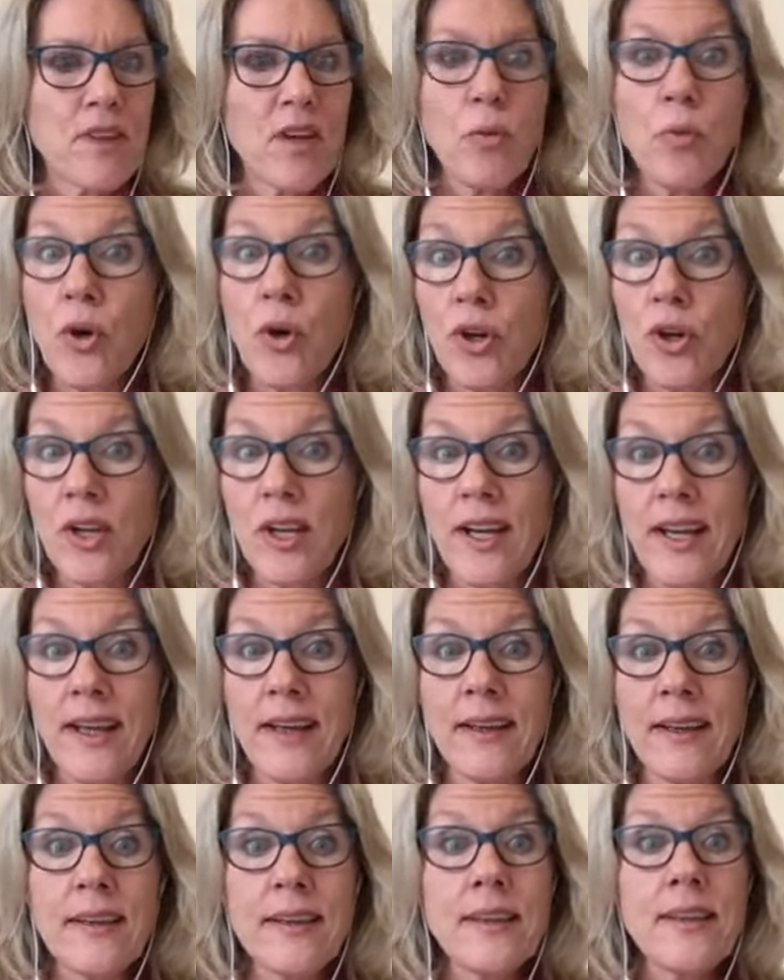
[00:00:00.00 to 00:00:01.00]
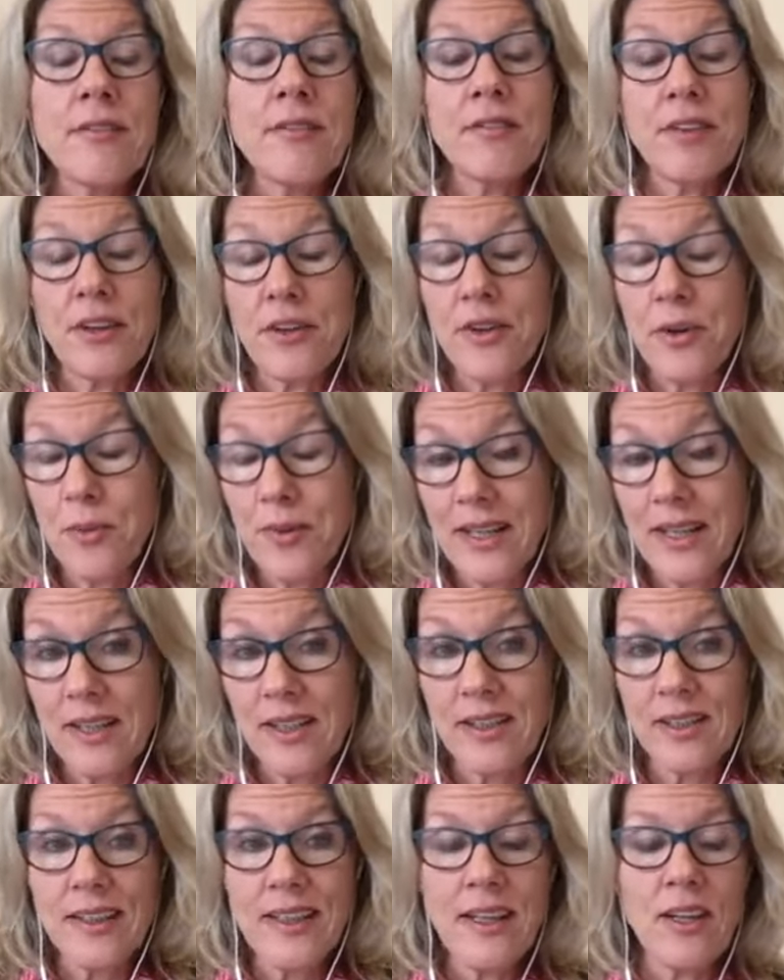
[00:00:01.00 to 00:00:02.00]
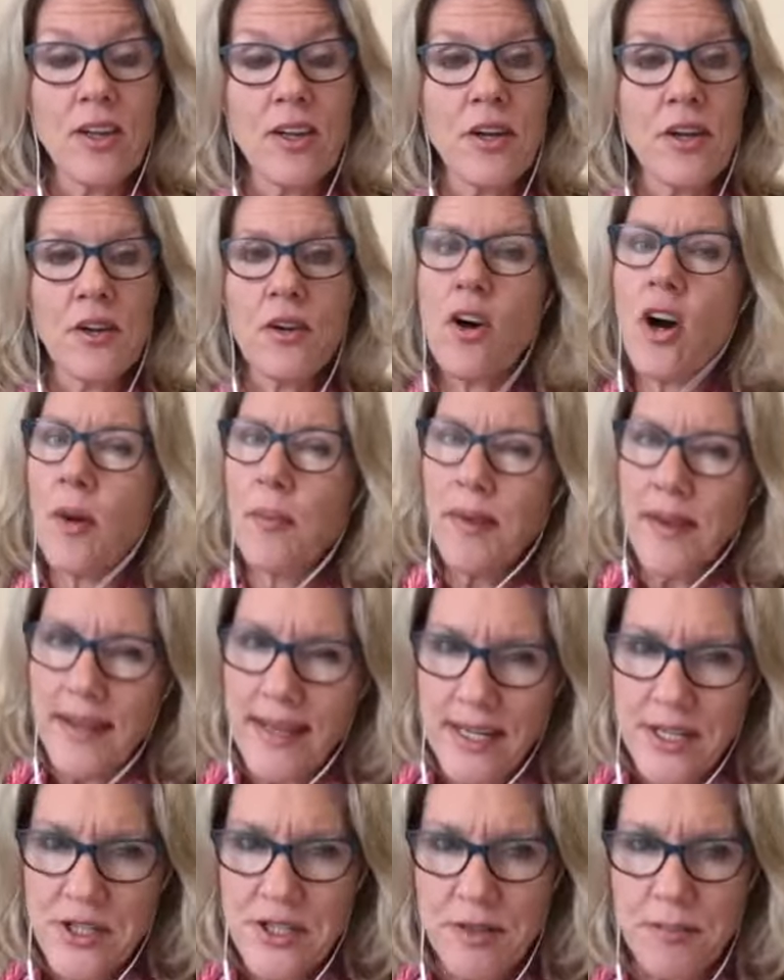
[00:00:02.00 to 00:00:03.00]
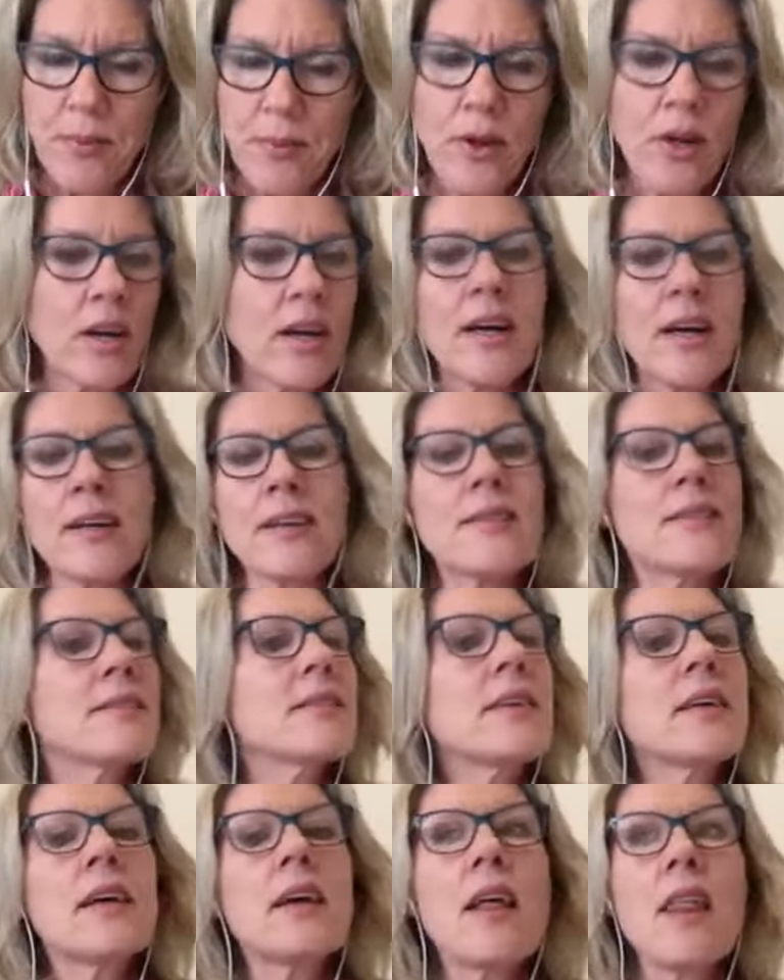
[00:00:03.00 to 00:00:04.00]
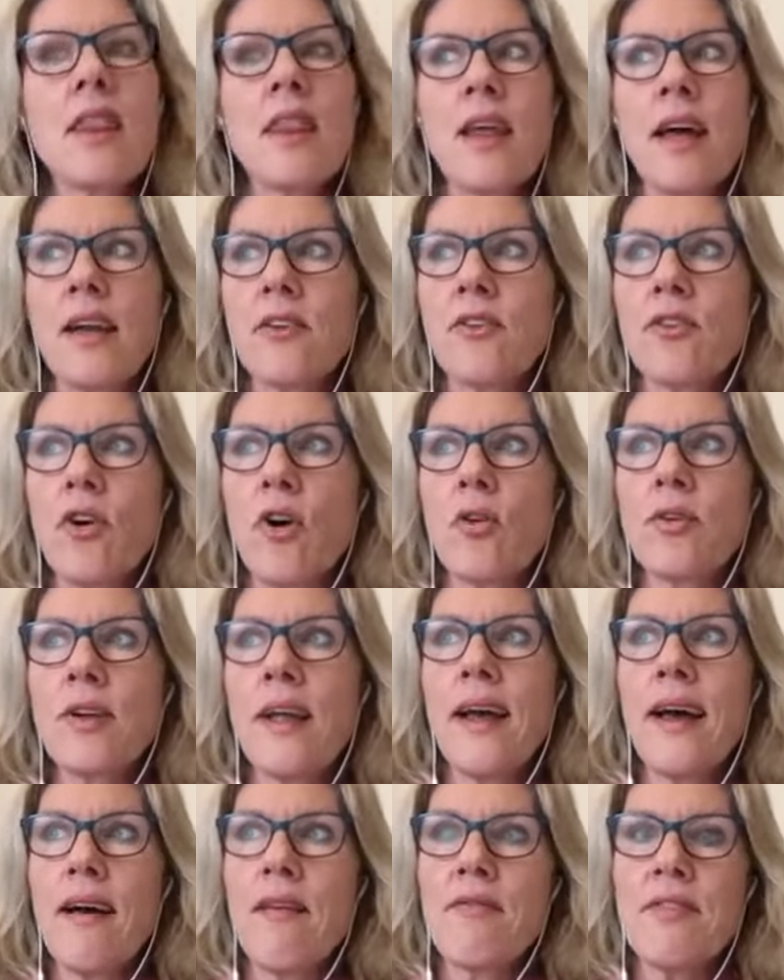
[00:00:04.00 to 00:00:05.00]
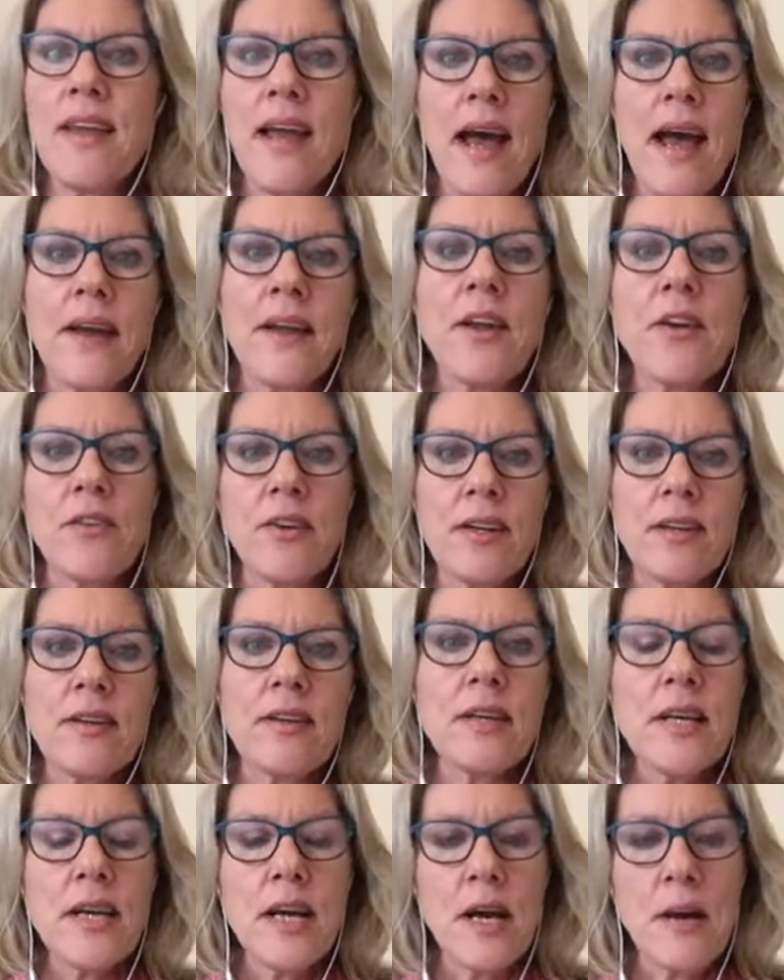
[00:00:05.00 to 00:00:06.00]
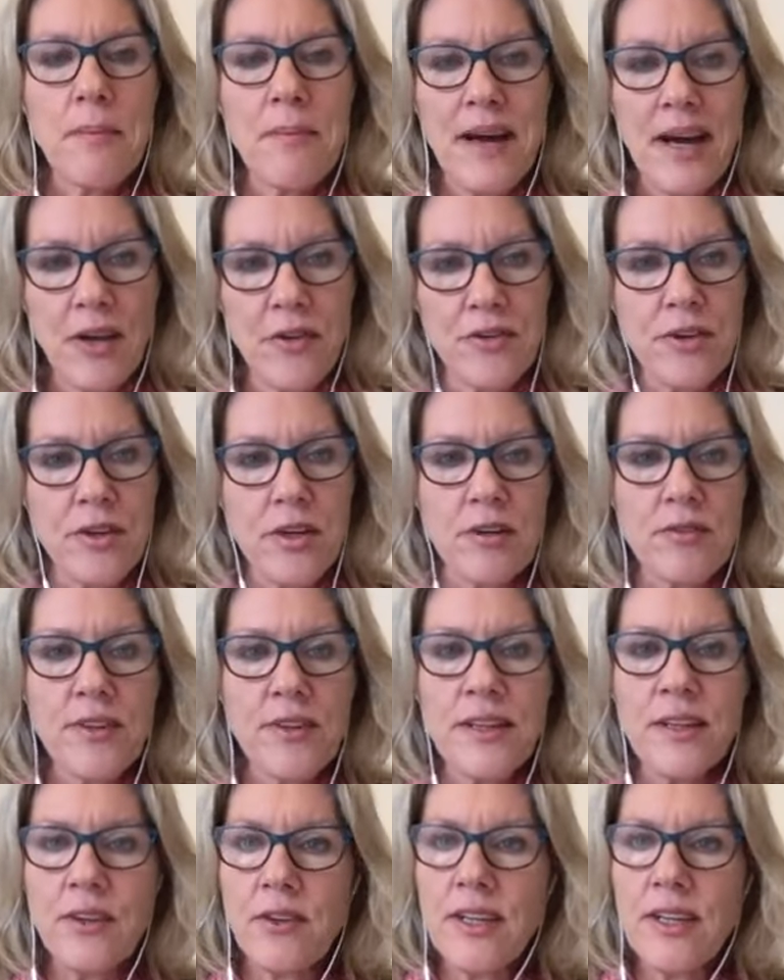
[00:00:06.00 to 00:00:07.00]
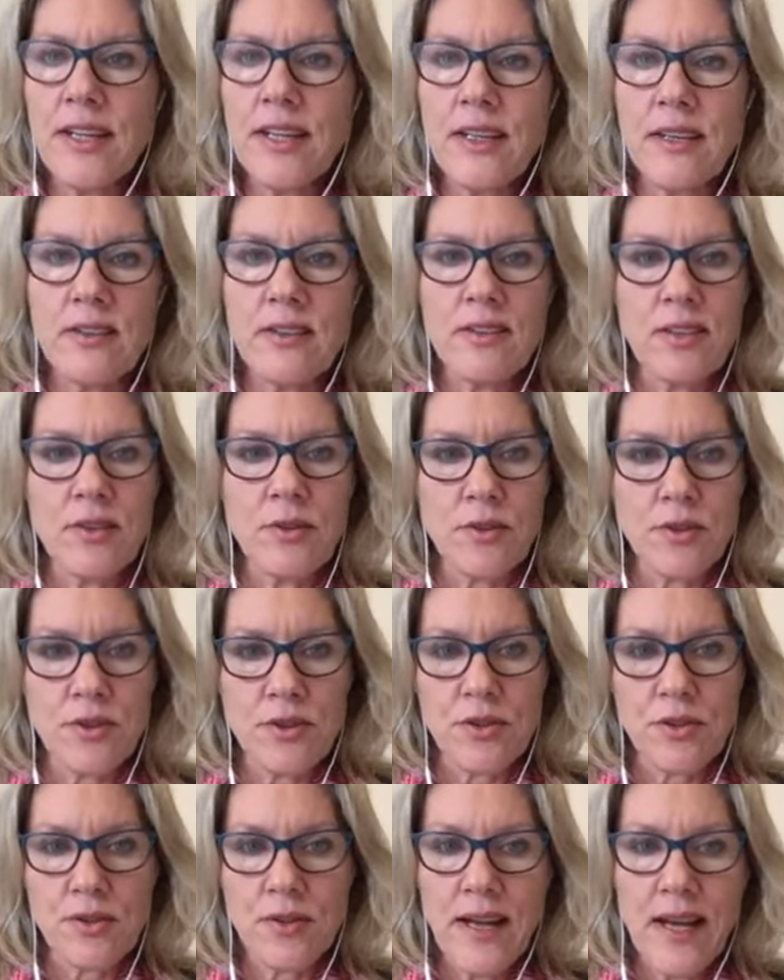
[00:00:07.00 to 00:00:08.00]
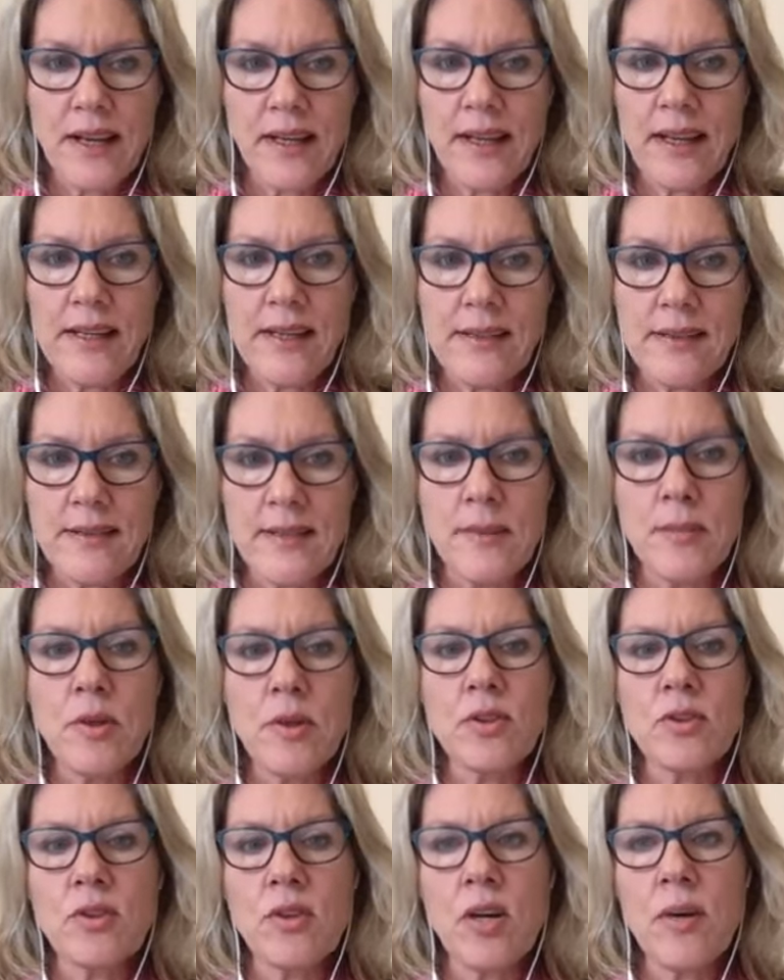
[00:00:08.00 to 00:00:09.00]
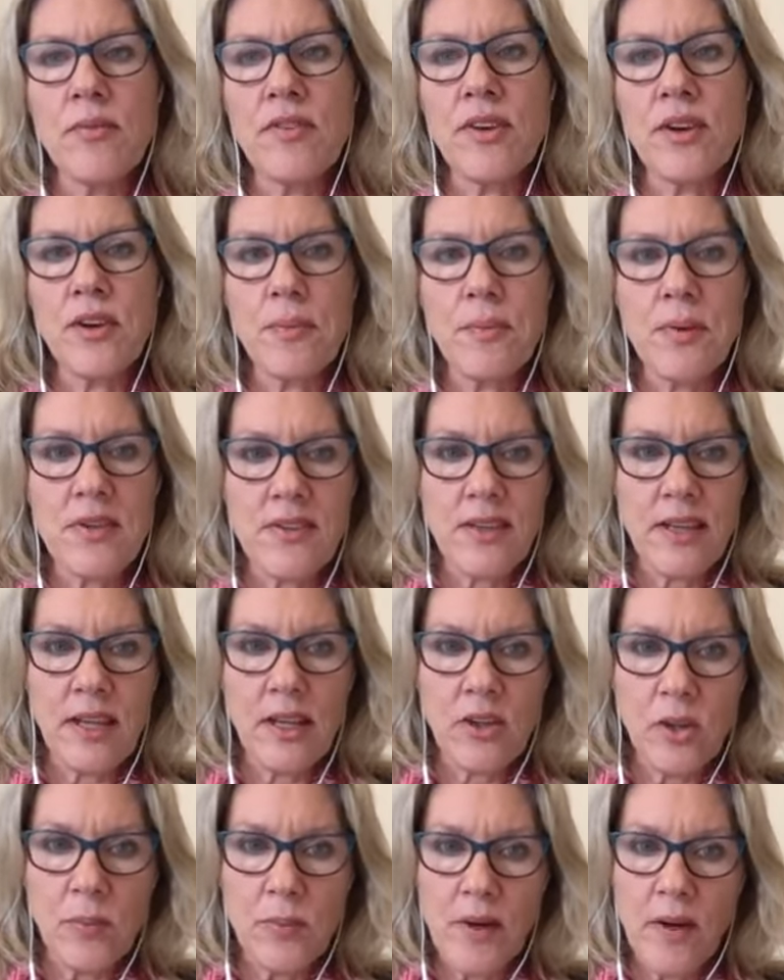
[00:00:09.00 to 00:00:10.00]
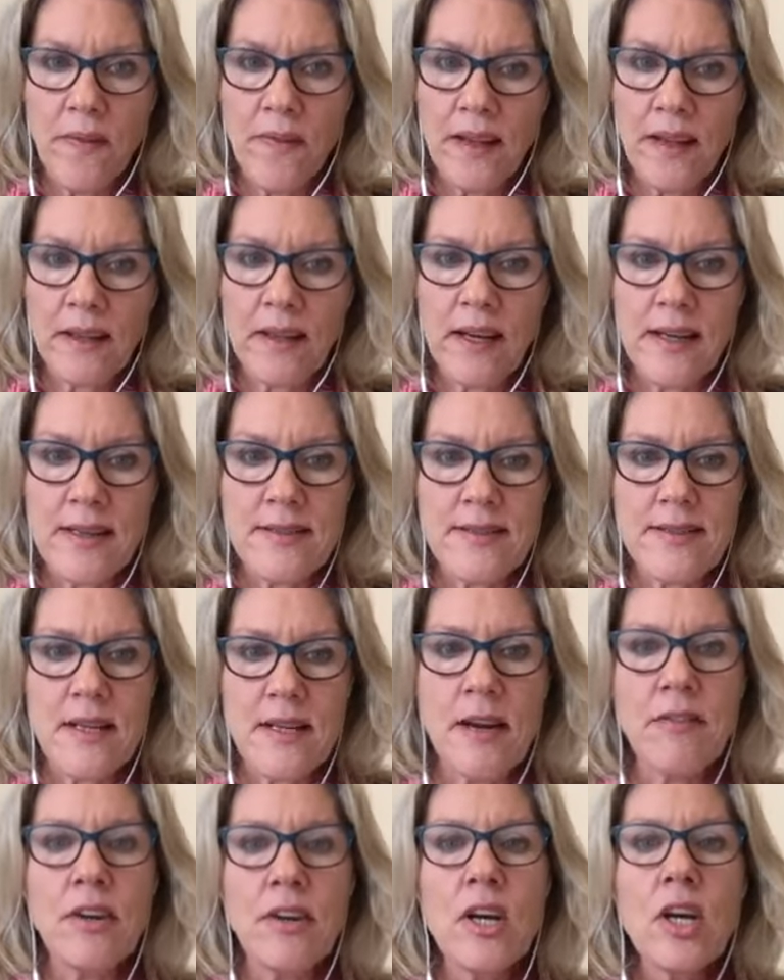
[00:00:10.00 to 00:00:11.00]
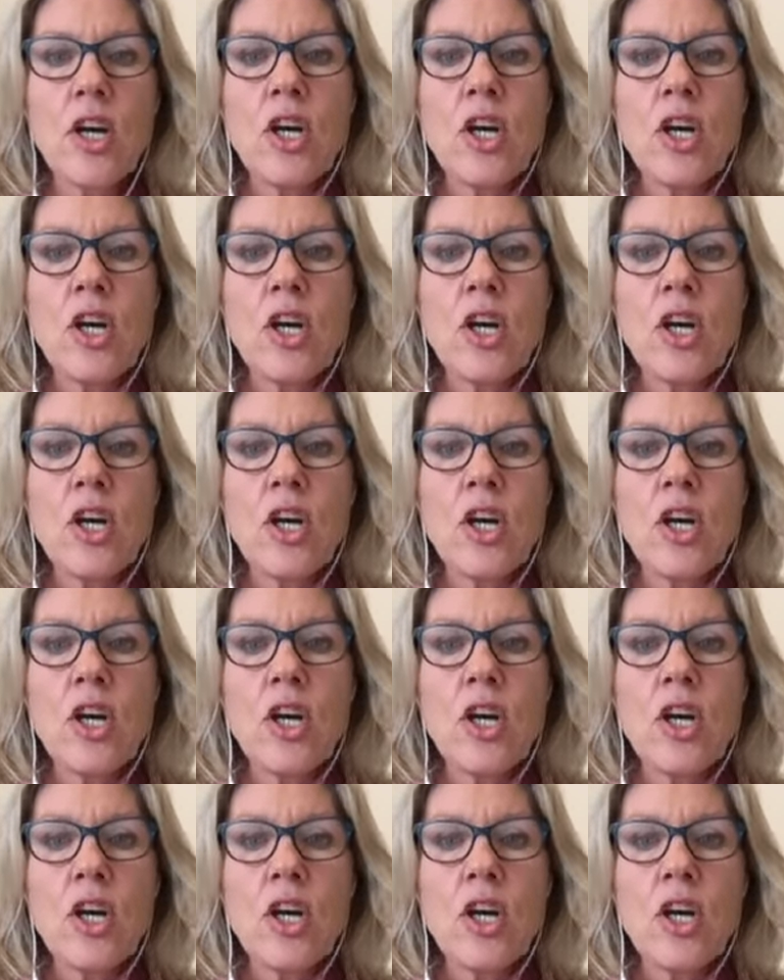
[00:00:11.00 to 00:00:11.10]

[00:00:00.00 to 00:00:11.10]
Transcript: working very well, and a lot of combination products that don't have the accurate amount of ingredients in order to eradicate SIBO. So I'm very particular about that kind of stuff.